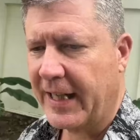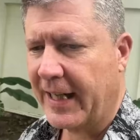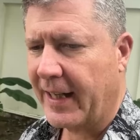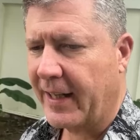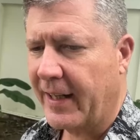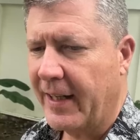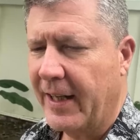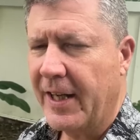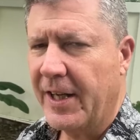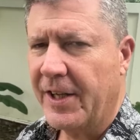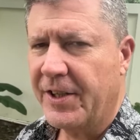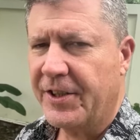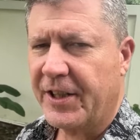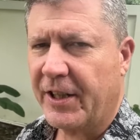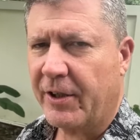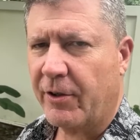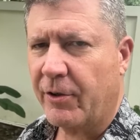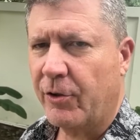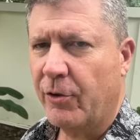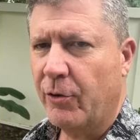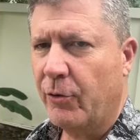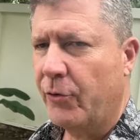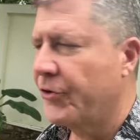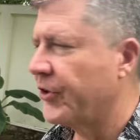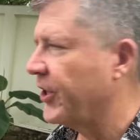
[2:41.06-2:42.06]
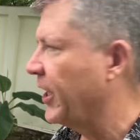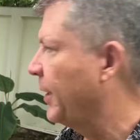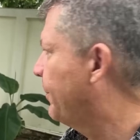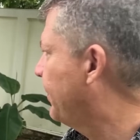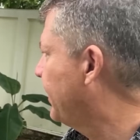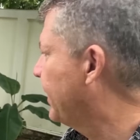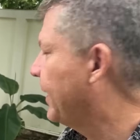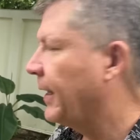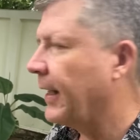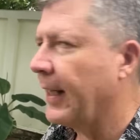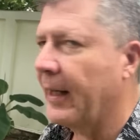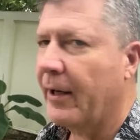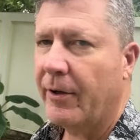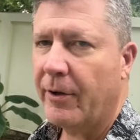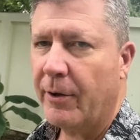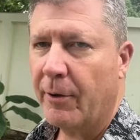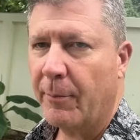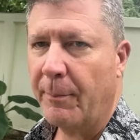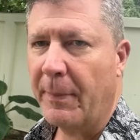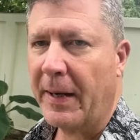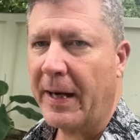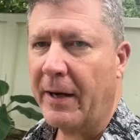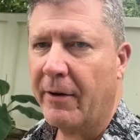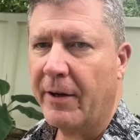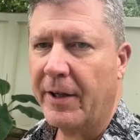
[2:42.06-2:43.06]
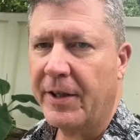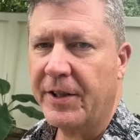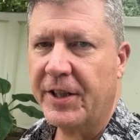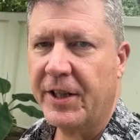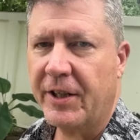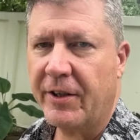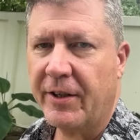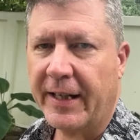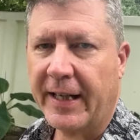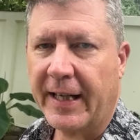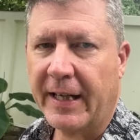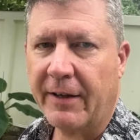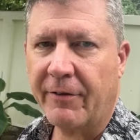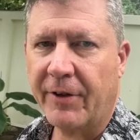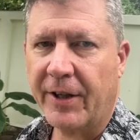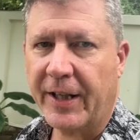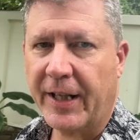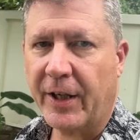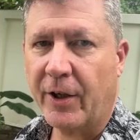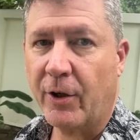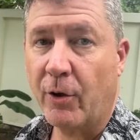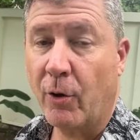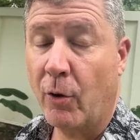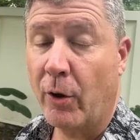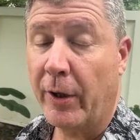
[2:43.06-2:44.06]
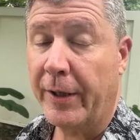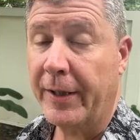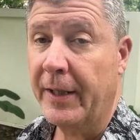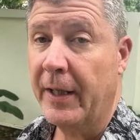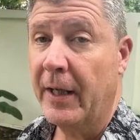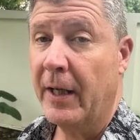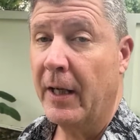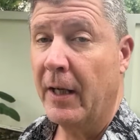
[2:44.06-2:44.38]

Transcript: to set her tools up and get her bearings here and get everything going.